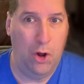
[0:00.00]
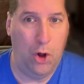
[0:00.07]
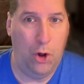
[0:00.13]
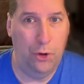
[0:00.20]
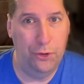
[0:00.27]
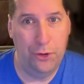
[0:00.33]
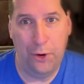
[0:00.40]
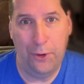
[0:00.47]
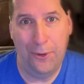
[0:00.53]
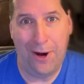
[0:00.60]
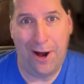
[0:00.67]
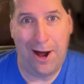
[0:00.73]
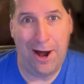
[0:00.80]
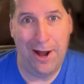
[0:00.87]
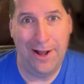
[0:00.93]
although
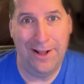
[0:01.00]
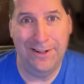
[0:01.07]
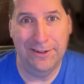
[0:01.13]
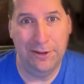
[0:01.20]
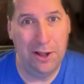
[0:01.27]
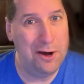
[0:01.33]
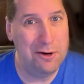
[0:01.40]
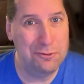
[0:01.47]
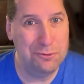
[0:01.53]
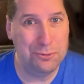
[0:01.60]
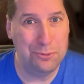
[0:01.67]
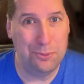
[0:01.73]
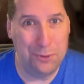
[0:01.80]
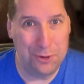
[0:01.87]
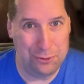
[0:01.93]
I
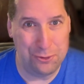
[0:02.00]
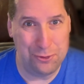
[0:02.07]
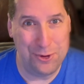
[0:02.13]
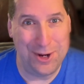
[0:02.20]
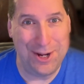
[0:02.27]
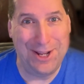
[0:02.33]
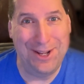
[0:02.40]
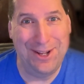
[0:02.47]
love Wizardry,